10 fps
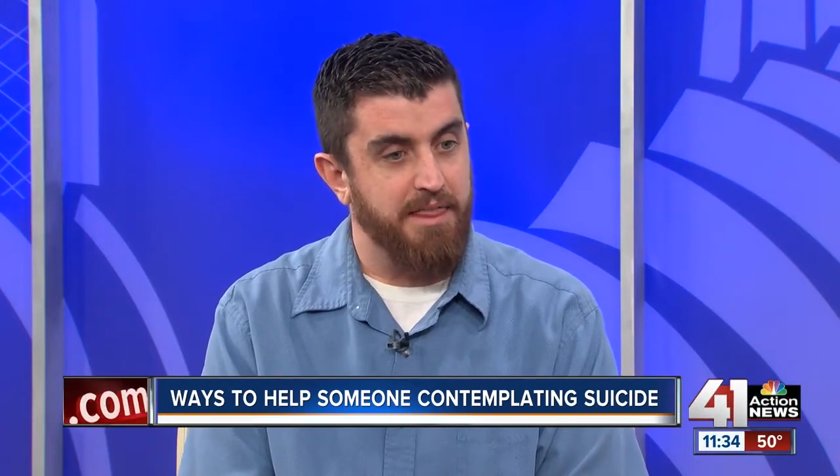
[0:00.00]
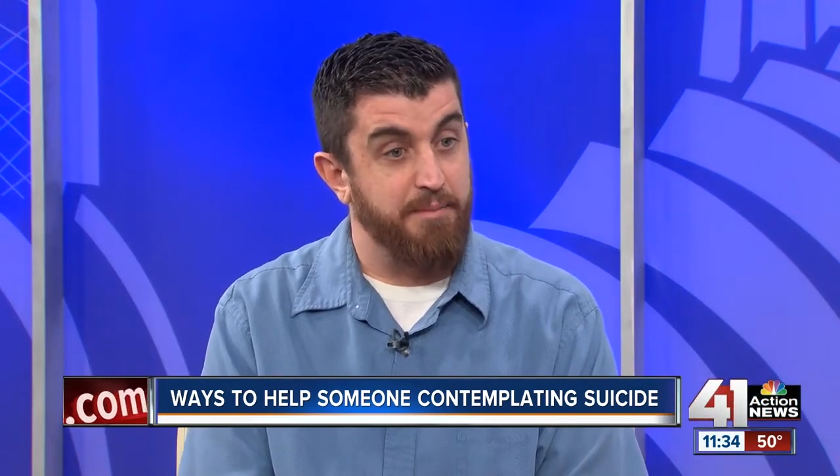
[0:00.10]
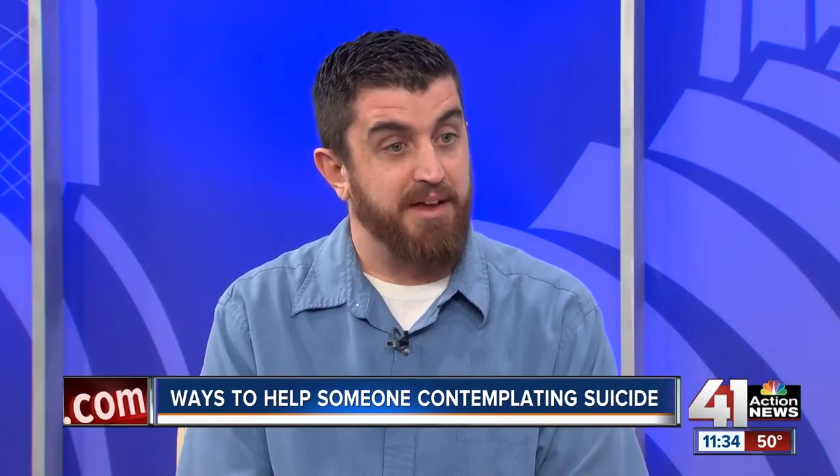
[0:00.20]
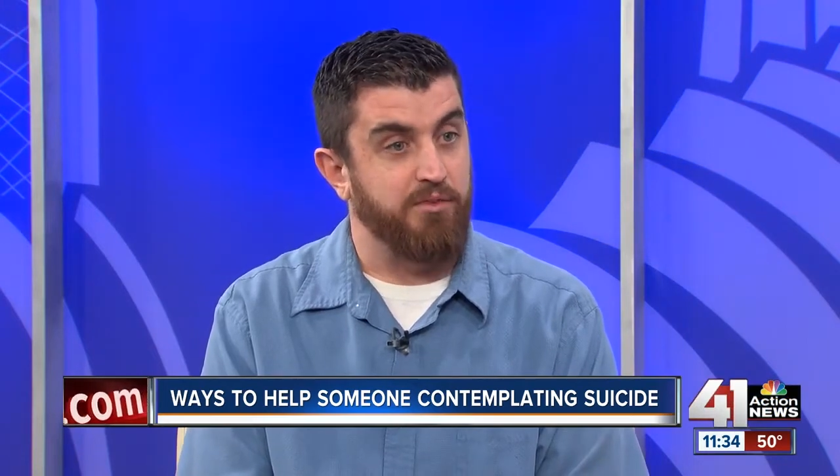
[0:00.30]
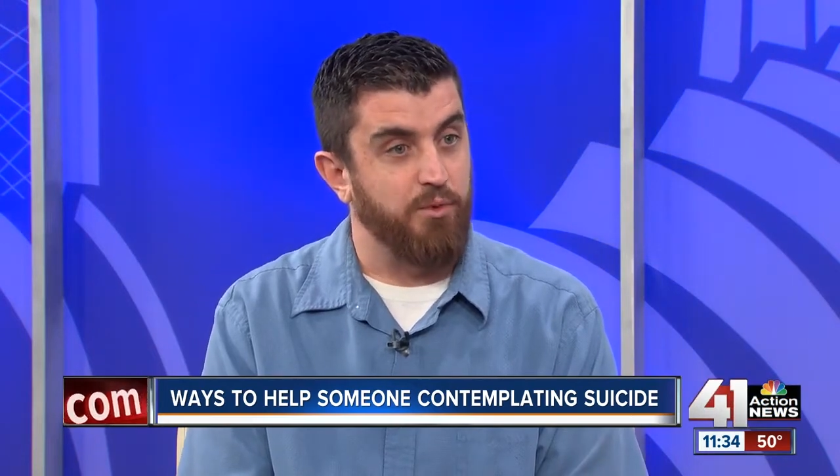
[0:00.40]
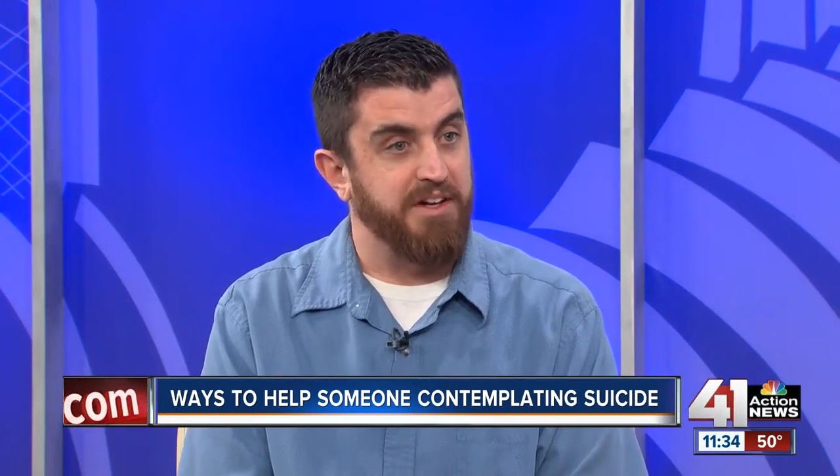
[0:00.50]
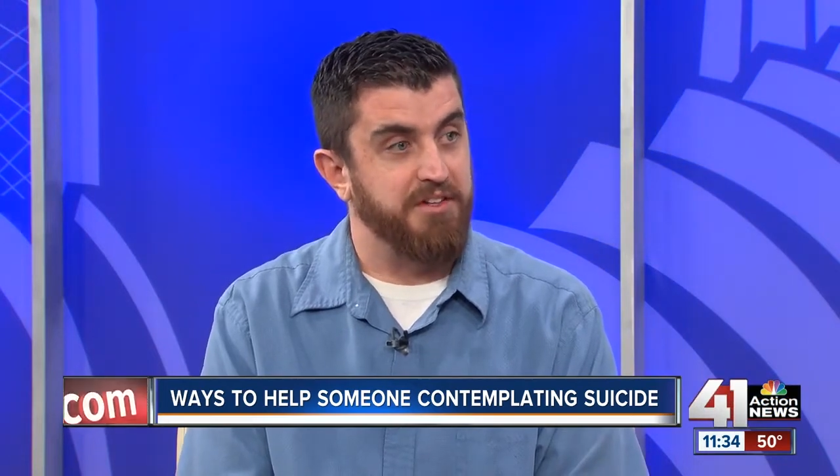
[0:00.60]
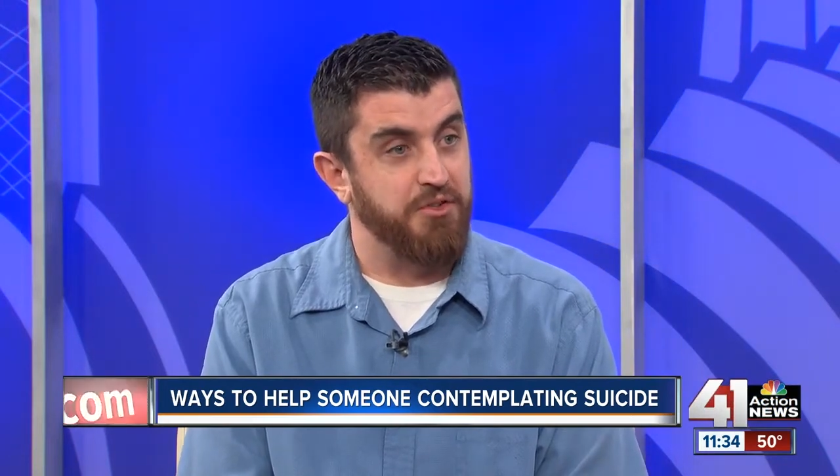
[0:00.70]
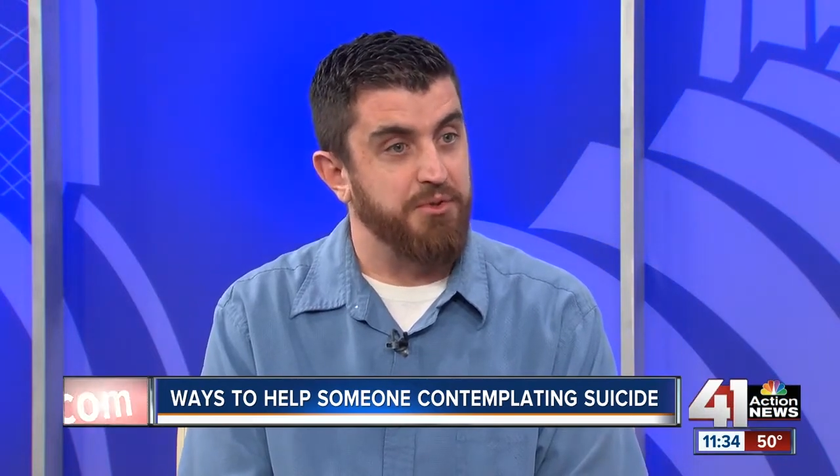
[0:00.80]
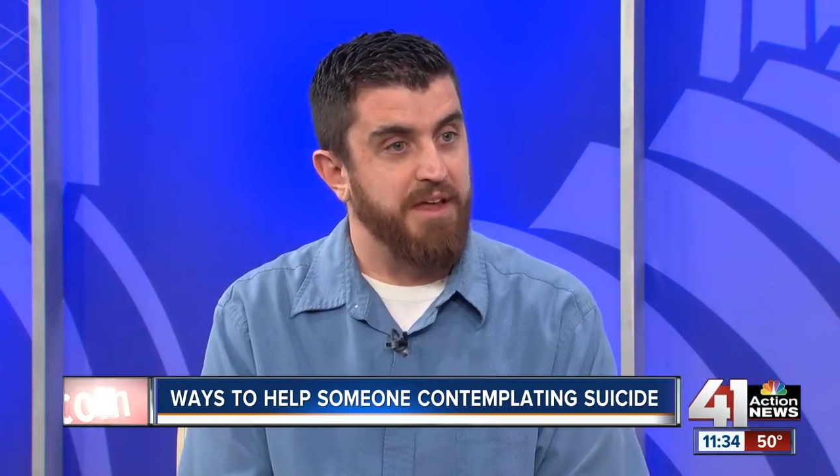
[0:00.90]
the best way
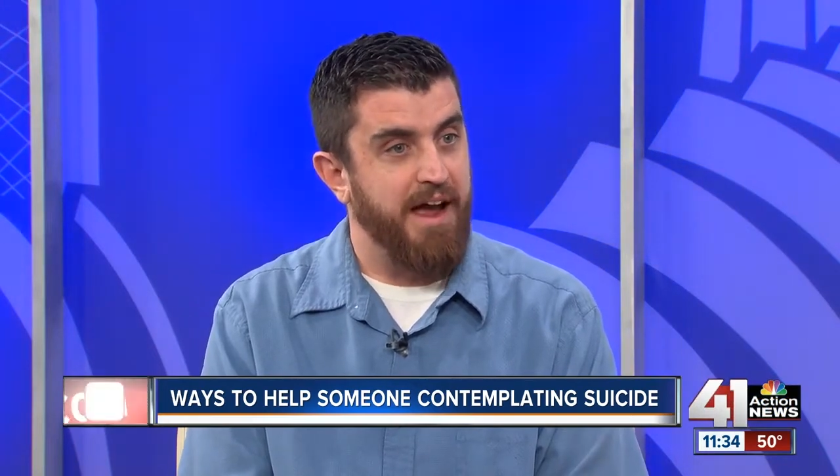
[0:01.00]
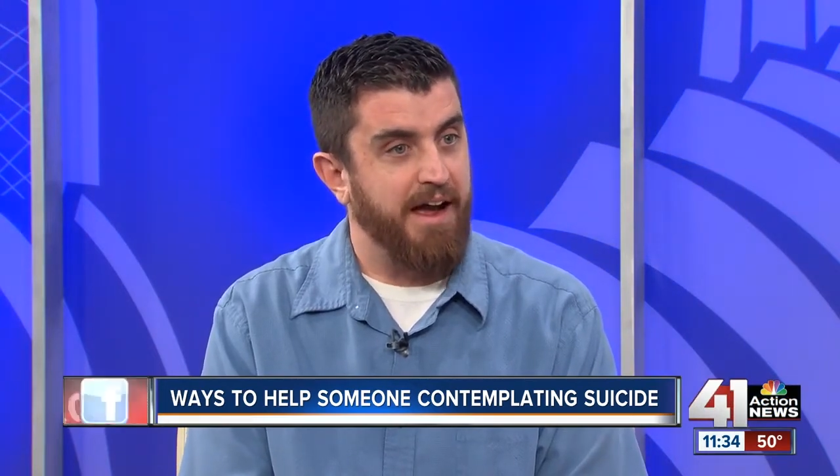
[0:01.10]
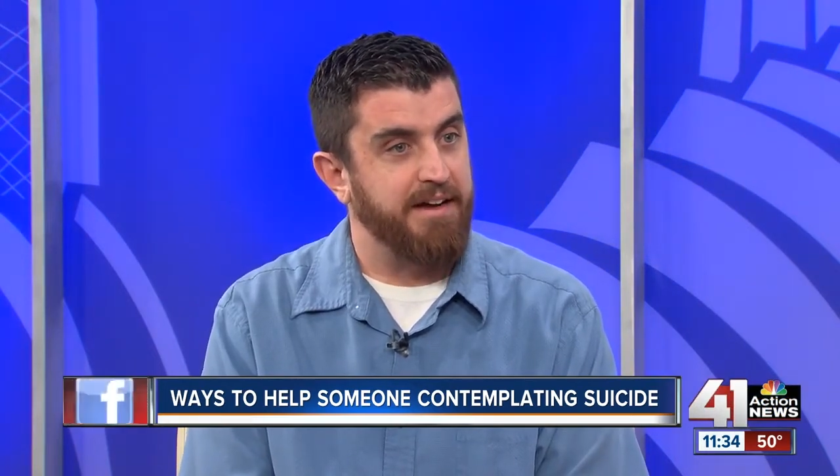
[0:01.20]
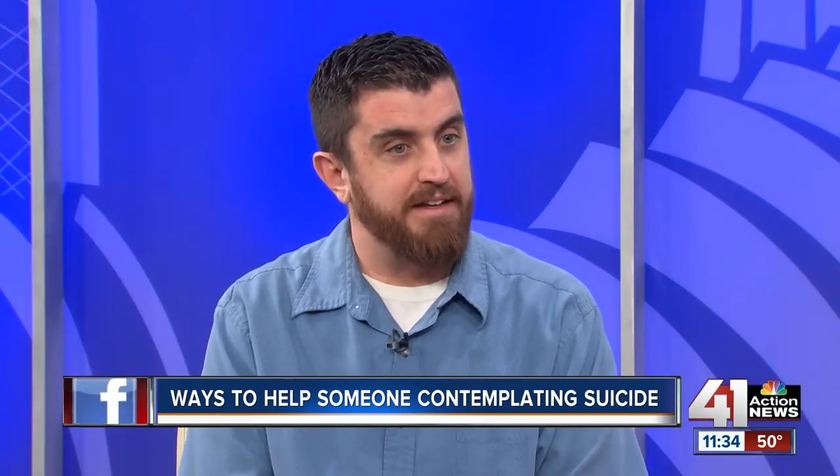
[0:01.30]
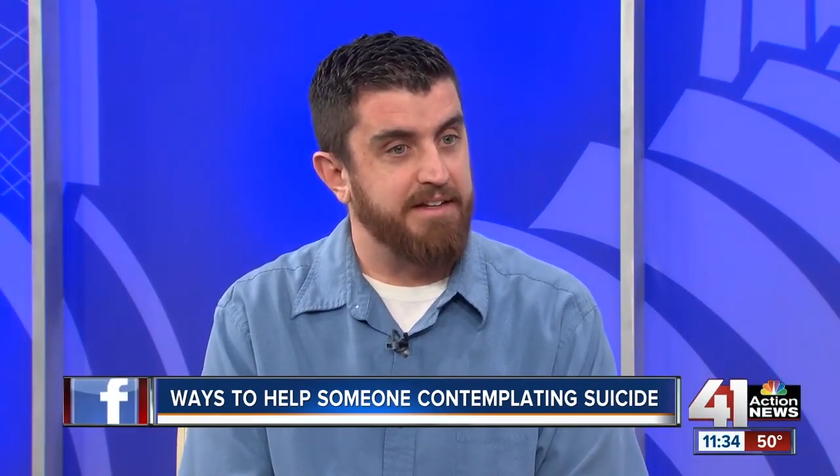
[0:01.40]
to do that